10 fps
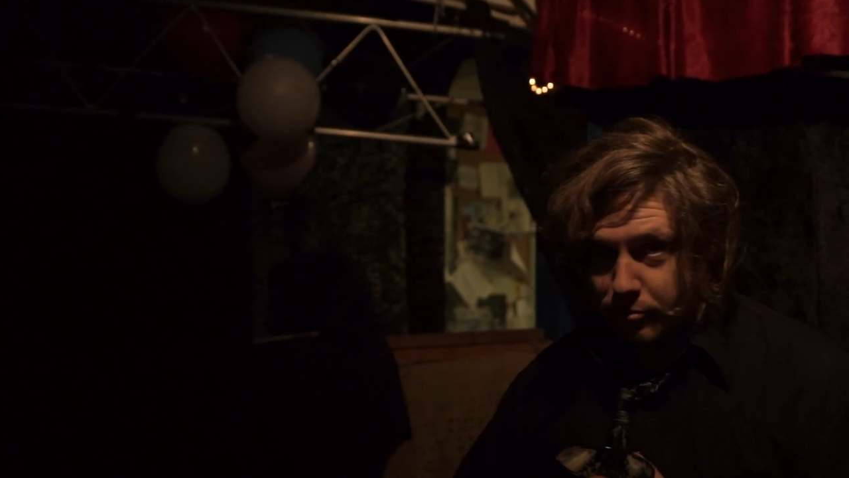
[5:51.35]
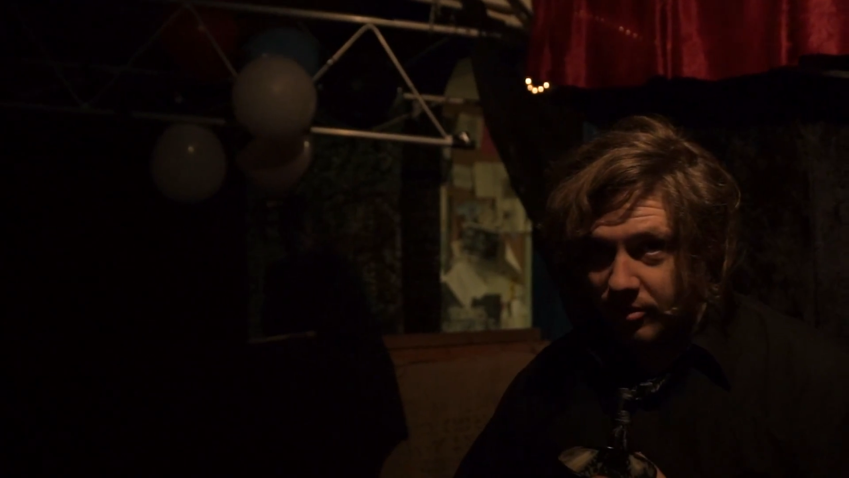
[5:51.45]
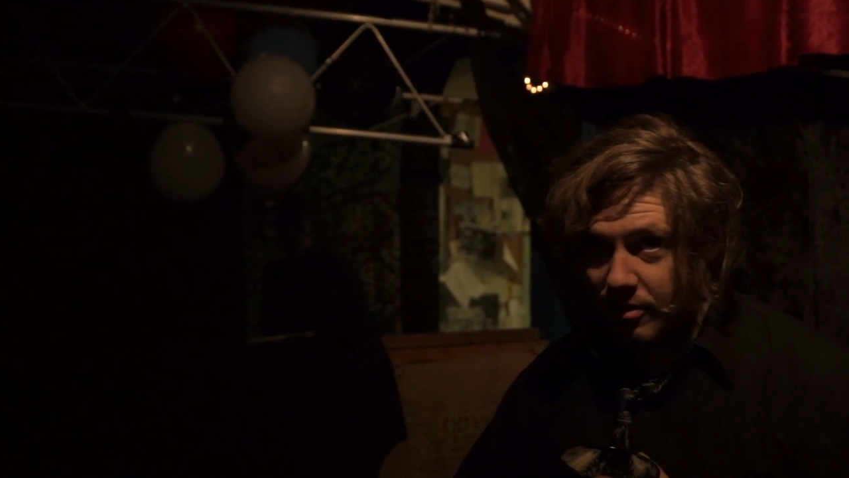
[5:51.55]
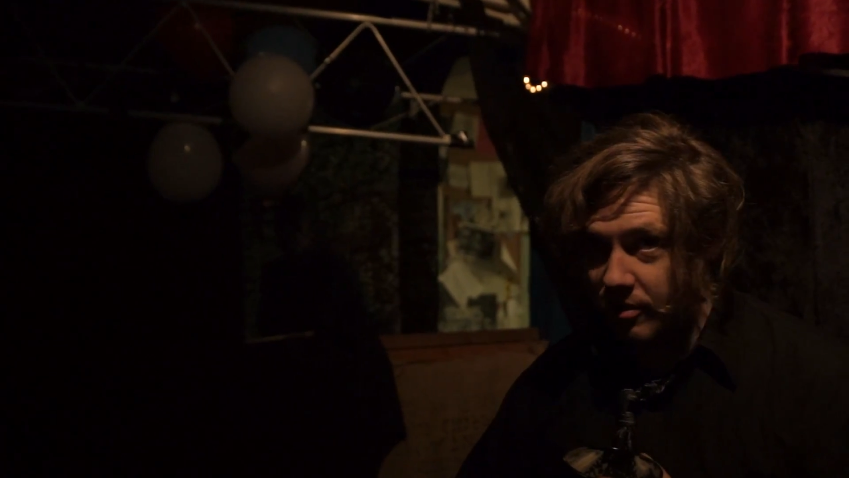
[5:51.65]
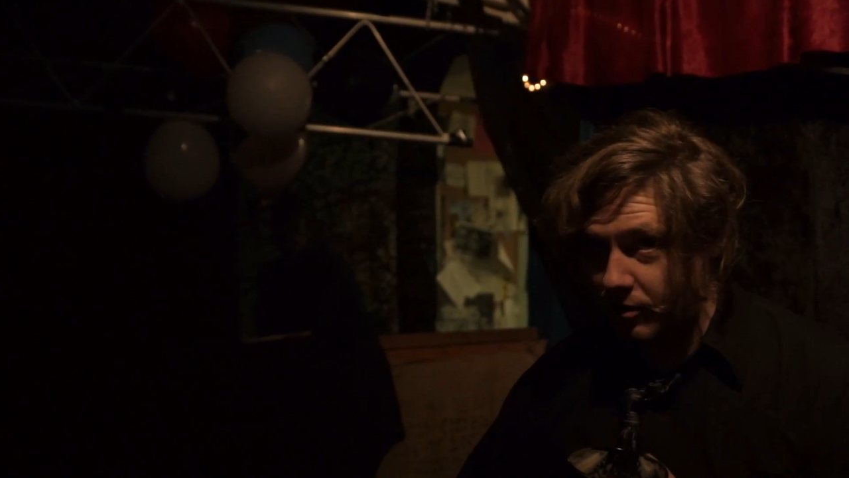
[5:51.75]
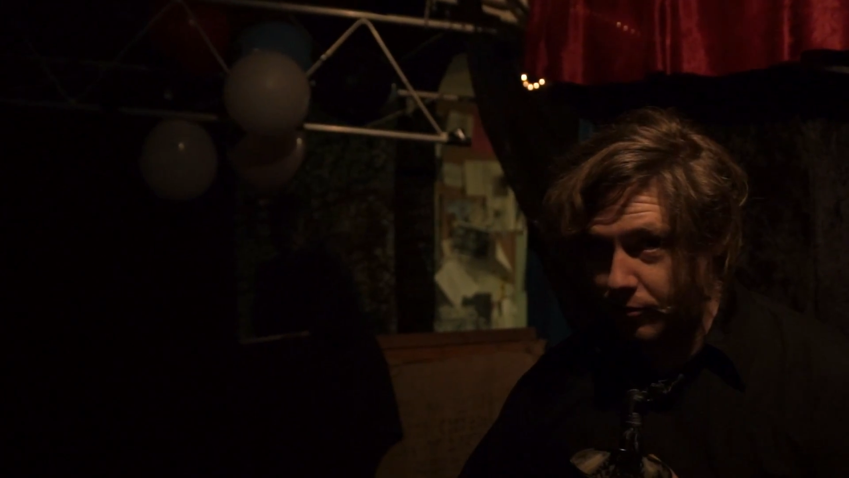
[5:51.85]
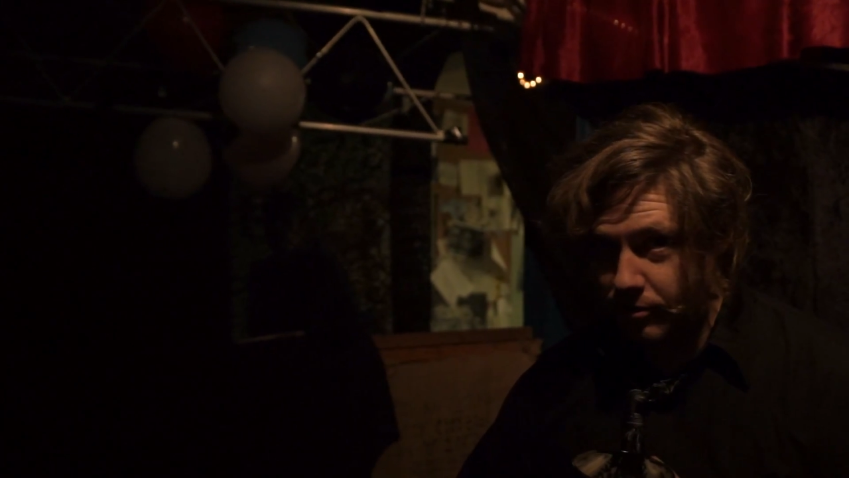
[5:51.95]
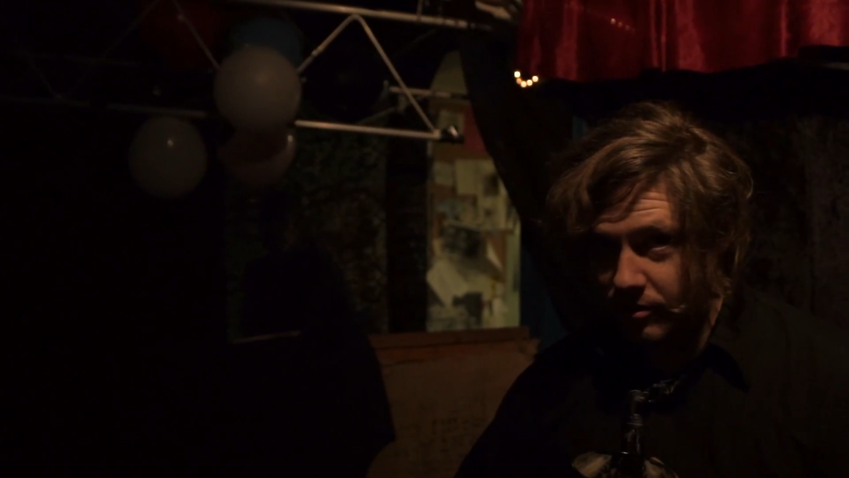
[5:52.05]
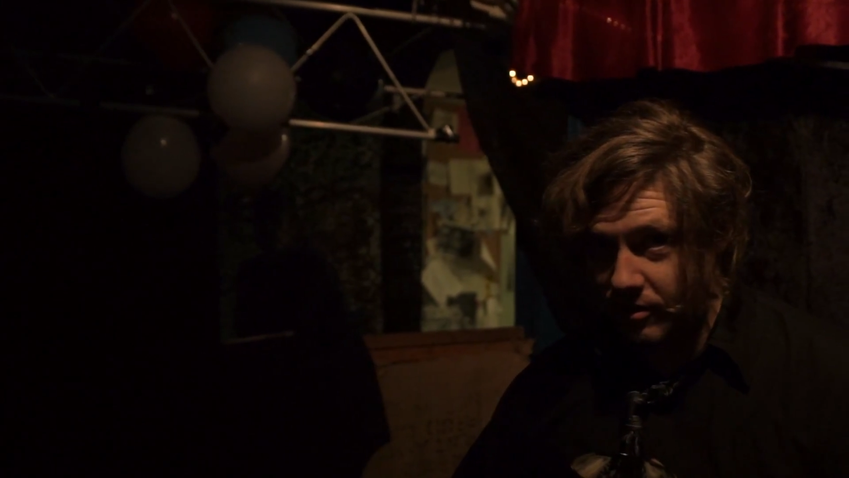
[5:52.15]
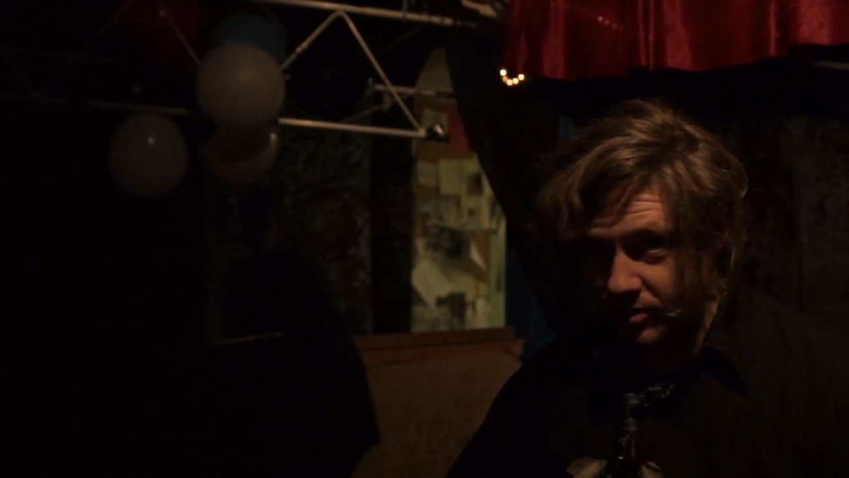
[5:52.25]
belonged
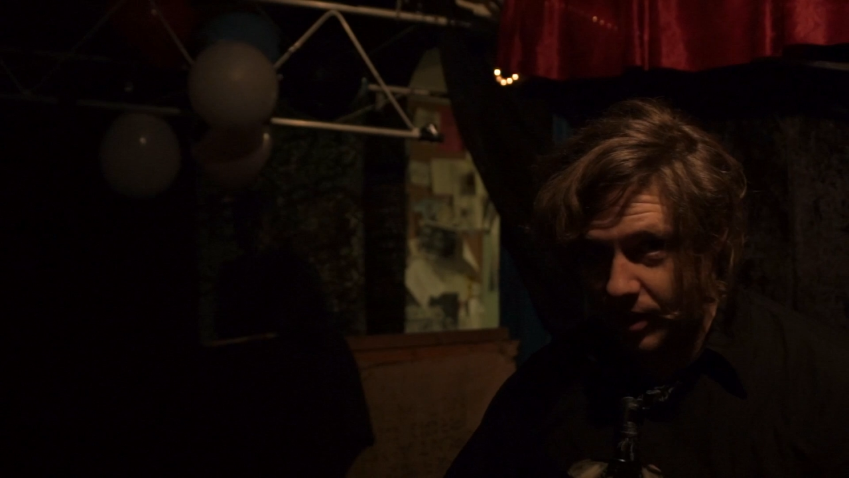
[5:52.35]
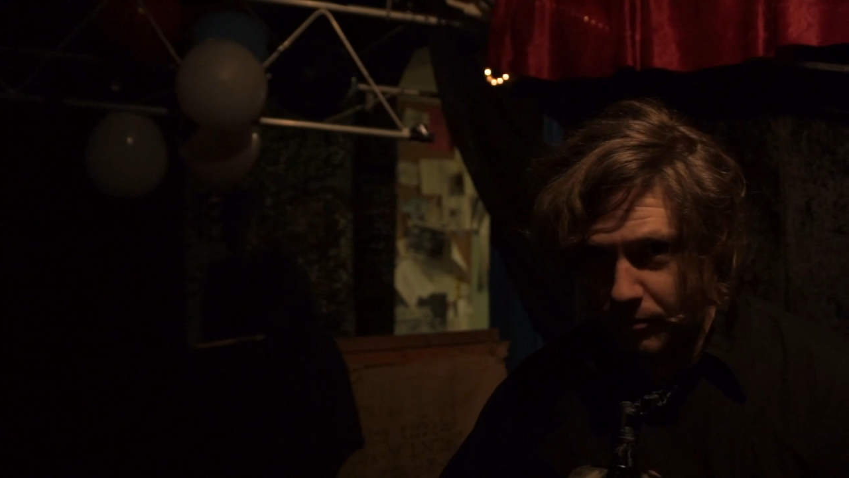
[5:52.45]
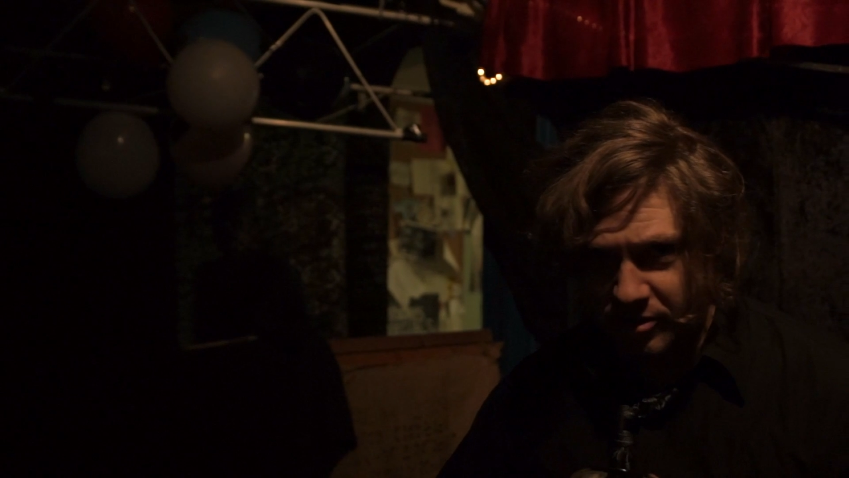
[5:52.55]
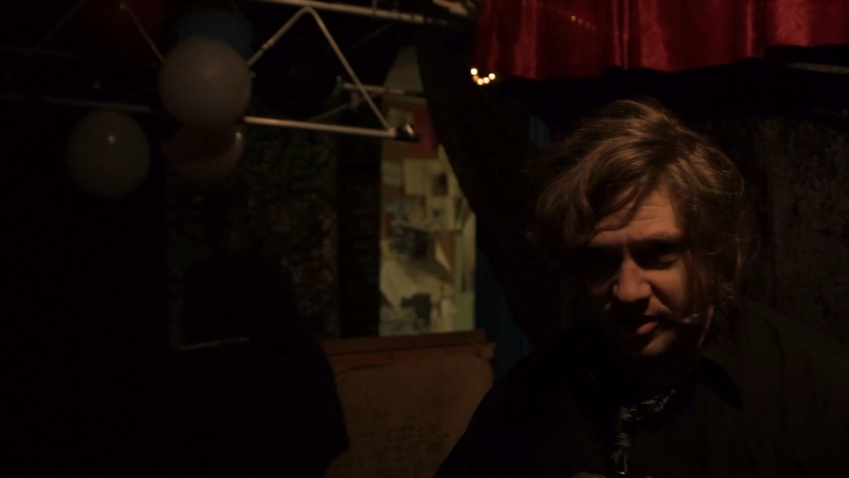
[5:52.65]
for a long time.